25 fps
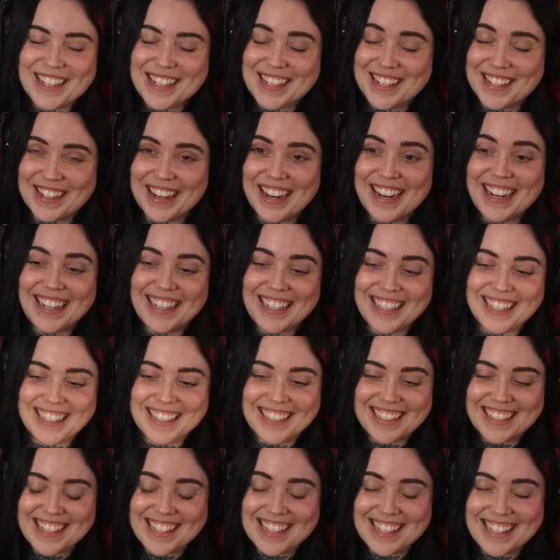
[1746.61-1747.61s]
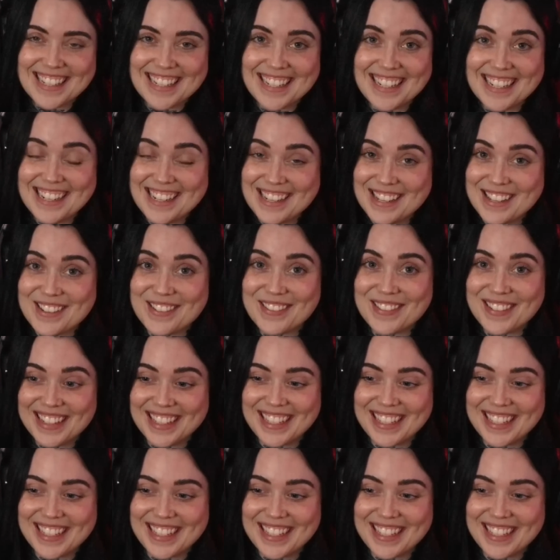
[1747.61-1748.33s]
Dredd. He is really